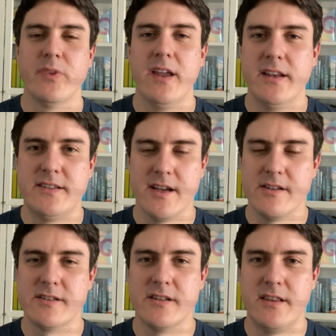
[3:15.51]
It
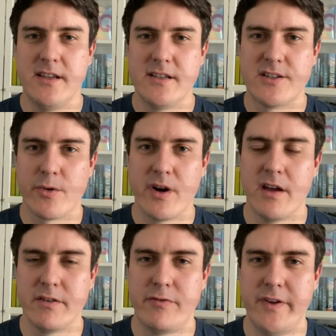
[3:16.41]
tells the story
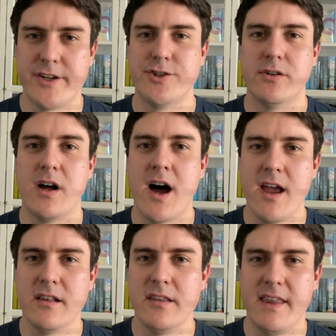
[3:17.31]
of a fictional
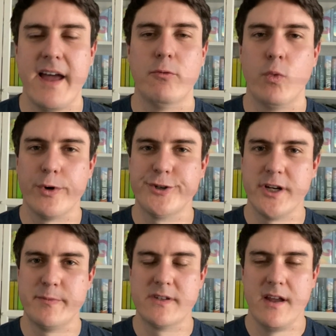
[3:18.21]
island that
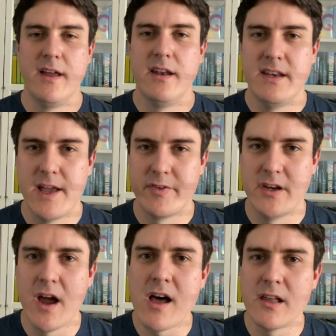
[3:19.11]
worships
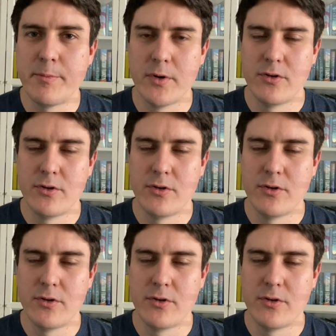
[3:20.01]
Lmnop,